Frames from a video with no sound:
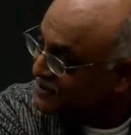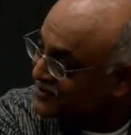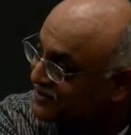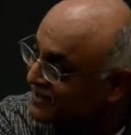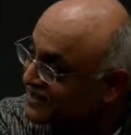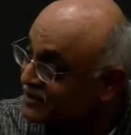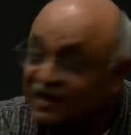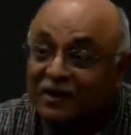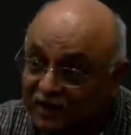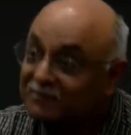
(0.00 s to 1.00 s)
grows on this. So they,
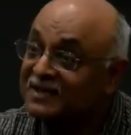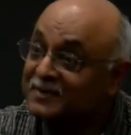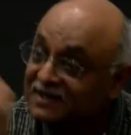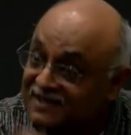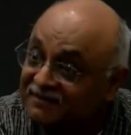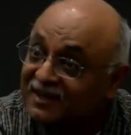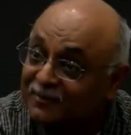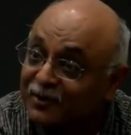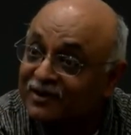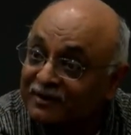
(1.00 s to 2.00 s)
well, it must be the stuff that I
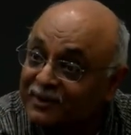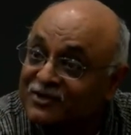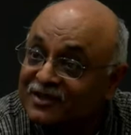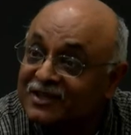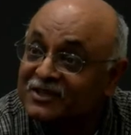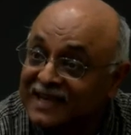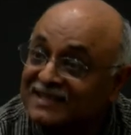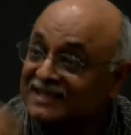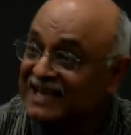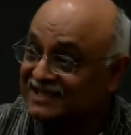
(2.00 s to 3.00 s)
put in the petri dish. That's,
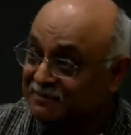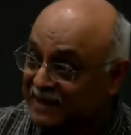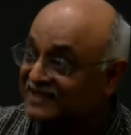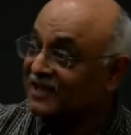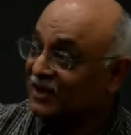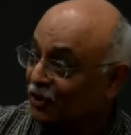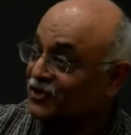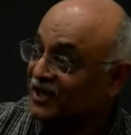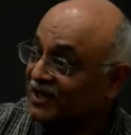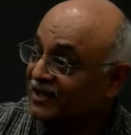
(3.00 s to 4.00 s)
that's the basic
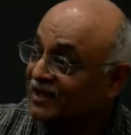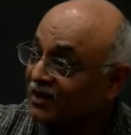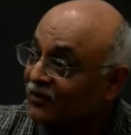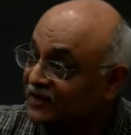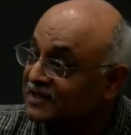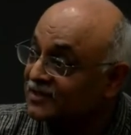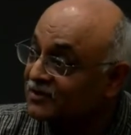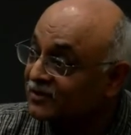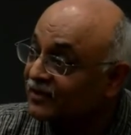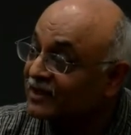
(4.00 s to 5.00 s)
logic of these sorts
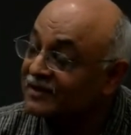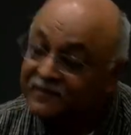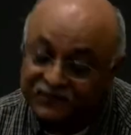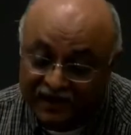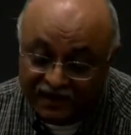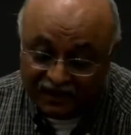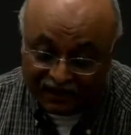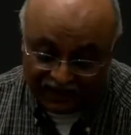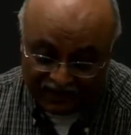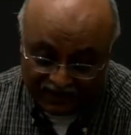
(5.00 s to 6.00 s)
of things.
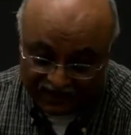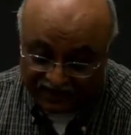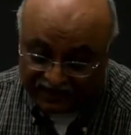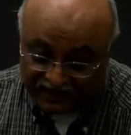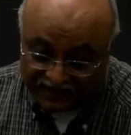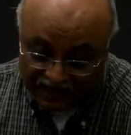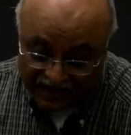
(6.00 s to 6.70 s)
Uh,